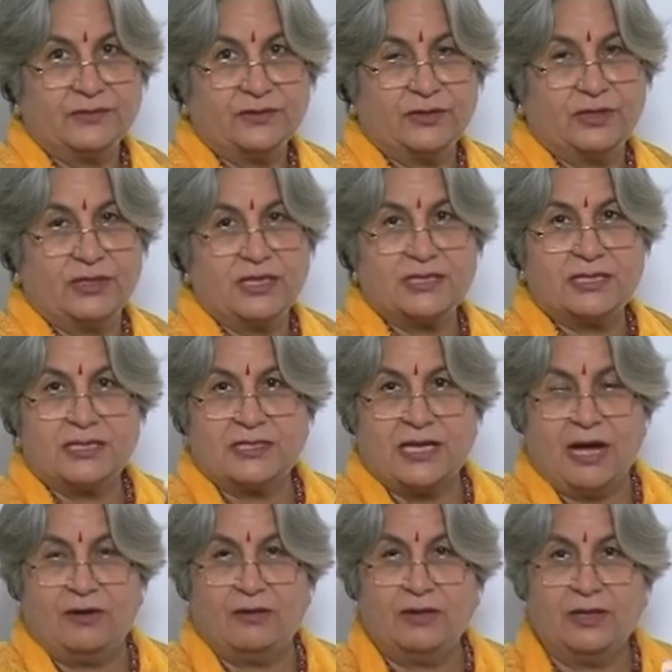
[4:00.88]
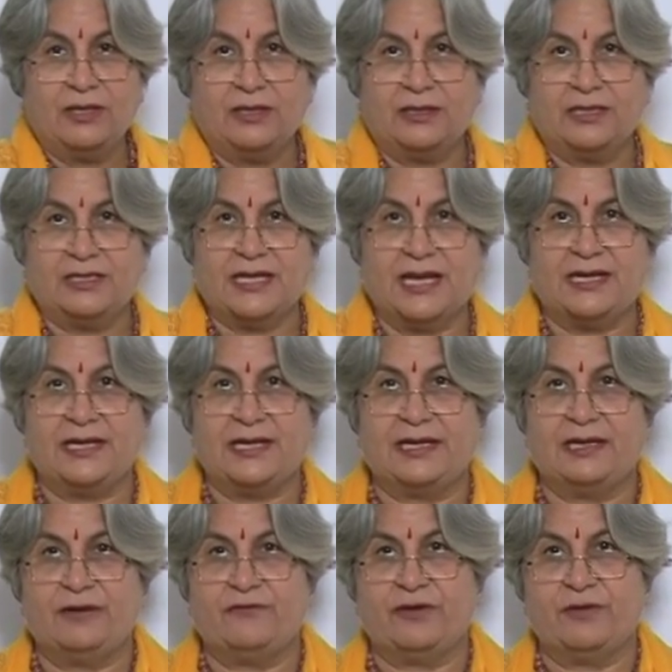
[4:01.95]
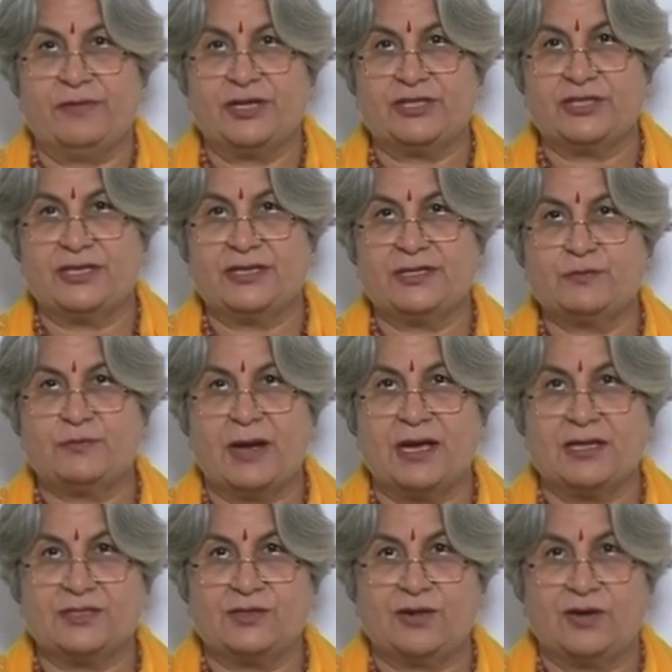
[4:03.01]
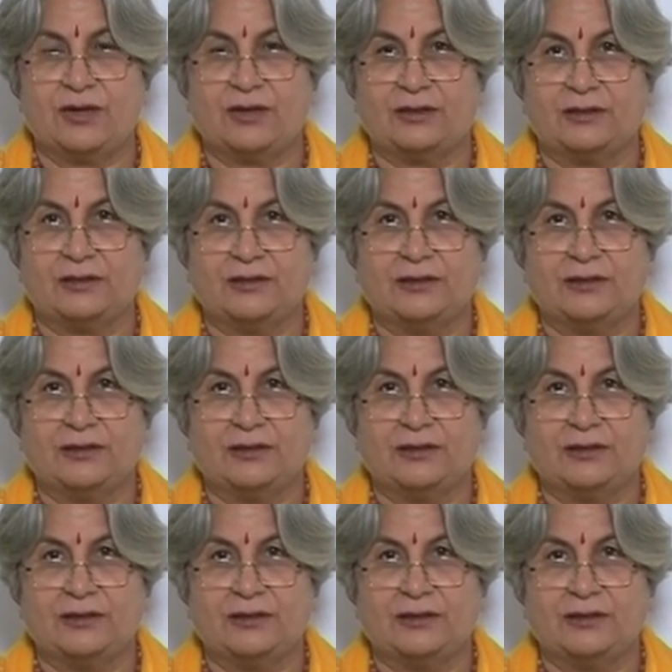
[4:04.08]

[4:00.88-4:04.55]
So this is how the genetic information is passed on.